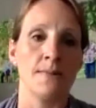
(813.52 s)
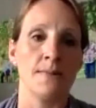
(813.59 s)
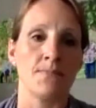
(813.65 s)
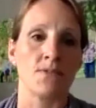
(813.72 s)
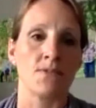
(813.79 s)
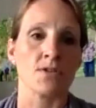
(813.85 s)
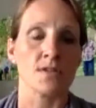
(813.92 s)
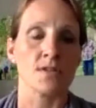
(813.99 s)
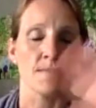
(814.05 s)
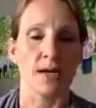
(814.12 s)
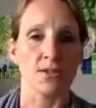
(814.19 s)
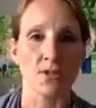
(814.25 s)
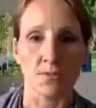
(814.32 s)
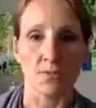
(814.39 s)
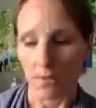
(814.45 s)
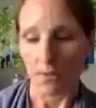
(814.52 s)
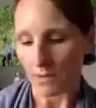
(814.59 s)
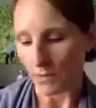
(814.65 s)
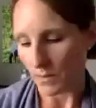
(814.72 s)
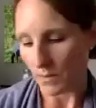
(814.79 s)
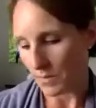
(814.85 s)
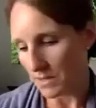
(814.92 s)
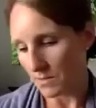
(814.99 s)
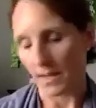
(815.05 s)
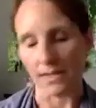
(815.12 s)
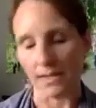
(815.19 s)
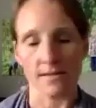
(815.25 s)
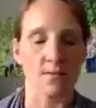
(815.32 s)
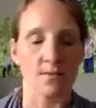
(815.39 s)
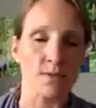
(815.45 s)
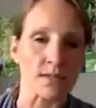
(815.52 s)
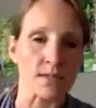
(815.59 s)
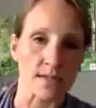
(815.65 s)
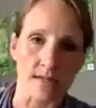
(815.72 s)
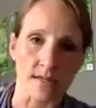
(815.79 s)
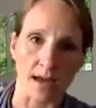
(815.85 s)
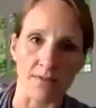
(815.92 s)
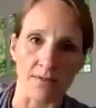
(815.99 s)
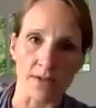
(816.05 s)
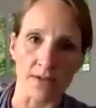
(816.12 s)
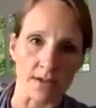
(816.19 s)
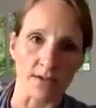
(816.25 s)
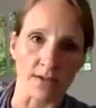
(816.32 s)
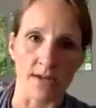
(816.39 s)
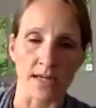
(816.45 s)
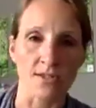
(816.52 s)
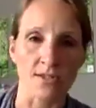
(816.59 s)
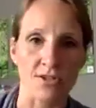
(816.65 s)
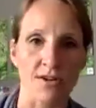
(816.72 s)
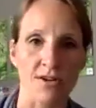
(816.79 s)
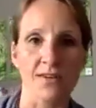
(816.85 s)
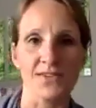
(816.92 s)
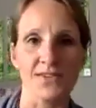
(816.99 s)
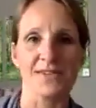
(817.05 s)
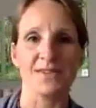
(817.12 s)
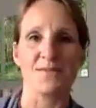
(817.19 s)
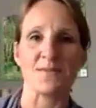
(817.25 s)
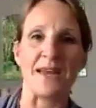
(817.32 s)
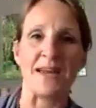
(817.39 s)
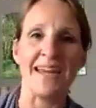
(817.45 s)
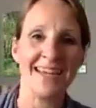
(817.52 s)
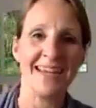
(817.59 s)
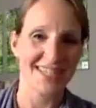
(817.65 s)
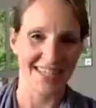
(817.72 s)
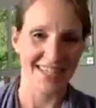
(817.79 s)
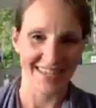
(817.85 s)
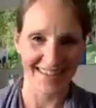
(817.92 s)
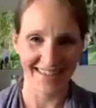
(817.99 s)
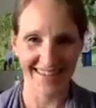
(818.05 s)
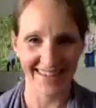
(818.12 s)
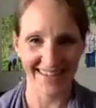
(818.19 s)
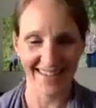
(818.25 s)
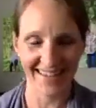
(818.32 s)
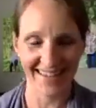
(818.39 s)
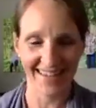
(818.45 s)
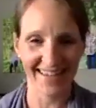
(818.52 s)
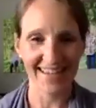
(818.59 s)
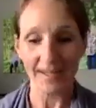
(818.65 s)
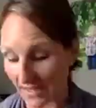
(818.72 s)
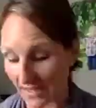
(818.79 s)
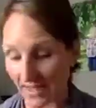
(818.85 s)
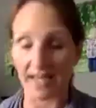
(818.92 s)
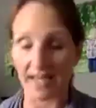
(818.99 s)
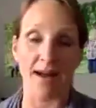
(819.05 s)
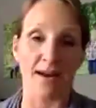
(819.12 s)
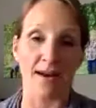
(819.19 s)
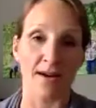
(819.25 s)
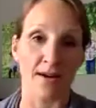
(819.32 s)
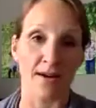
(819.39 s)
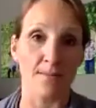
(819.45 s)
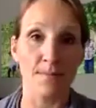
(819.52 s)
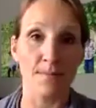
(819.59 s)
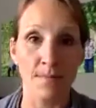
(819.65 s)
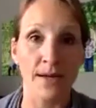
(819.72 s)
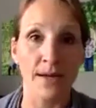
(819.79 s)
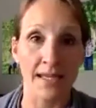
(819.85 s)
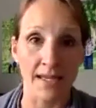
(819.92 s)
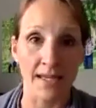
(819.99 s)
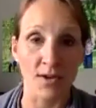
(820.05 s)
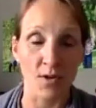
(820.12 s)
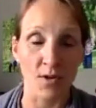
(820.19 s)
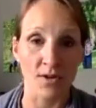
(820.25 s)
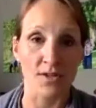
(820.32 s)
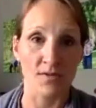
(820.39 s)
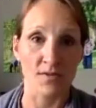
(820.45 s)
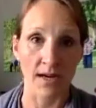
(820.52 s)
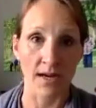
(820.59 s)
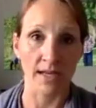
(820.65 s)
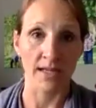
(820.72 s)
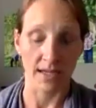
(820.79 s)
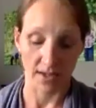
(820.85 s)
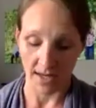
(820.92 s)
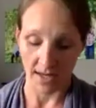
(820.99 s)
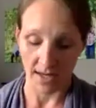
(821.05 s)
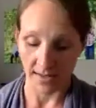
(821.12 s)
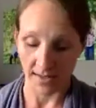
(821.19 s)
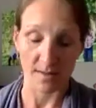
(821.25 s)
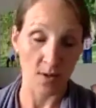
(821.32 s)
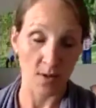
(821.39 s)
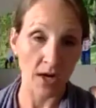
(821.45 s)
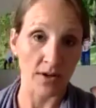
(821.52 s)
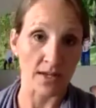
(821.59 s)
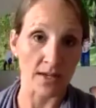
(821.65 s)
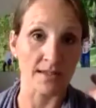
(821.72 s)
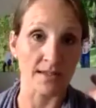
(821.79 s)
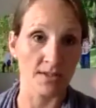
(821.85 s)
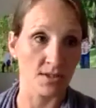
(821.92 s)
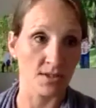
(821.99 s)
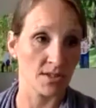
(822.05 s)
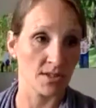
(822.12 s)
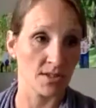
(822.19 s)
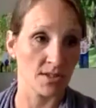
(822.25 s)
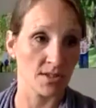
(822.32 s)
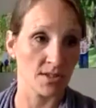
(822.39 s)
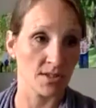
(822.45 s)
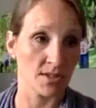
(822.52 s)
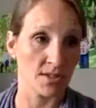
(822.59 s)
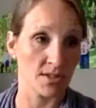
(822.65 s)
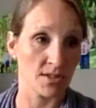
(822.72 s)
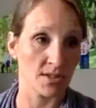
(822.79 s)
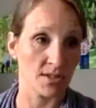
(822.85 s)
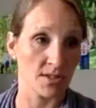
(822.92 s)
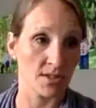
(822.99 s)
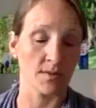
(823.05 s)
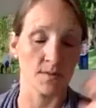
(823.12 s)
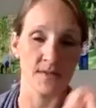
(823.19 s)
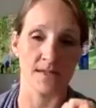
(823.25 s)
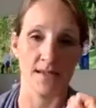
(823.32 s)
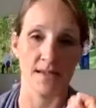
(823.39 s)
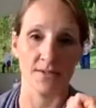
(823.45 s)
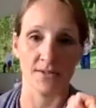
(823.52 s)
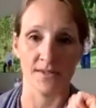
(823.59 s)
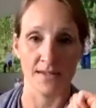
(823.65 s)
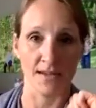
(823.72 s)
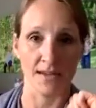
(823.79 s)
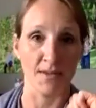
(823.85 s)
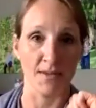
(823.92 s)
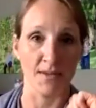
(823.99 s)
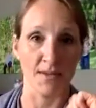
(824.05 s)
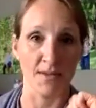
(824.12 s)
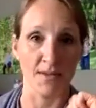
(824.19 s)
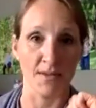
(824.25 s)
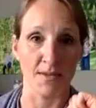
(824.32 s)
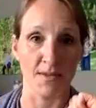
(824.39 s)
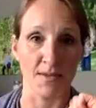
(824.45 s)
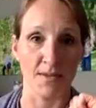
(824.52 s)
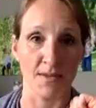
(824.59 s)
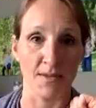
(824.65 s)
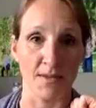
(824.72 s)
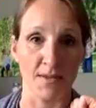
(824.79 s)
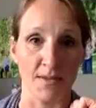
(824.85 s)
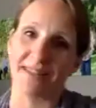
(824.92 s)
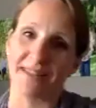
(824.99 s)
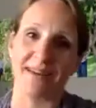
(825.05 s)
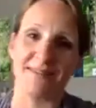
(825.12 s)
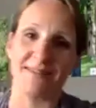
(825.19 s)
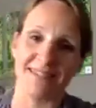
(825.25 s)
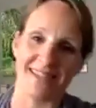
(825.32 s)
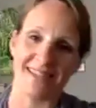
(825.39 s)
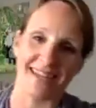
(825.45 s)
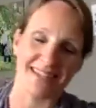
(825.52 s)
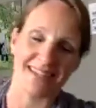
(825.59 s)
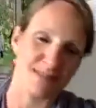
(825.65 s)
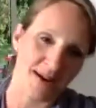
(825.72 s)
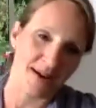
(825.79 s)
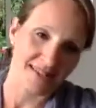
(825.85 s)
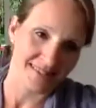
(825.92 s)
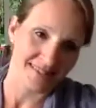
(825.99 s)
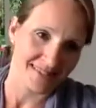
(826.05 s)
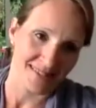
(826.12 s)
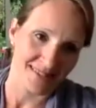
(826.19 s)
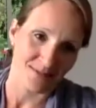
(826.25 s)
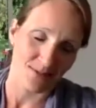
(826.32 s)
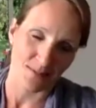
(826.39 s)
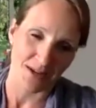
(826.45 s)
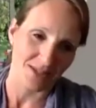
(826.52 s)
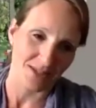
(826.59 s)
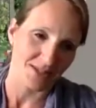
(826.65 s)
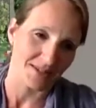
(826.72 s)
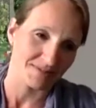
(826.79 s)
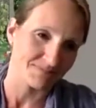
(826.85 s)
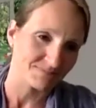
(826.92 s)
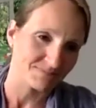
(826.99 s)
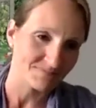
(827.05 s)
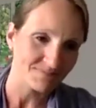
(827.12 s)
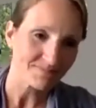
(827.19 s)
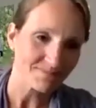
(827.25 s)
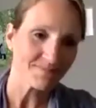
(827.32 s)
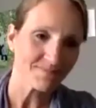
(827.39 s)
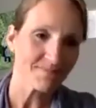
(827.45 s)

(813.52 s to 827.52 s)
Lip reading: just imagine where we would be, you guys, if we didn't have the internet to share all this information. We'd still be like on our buggy and horse riding across the prairie to share with Mrs. Anderson down the way, right? Think of how long that would take to pass this information.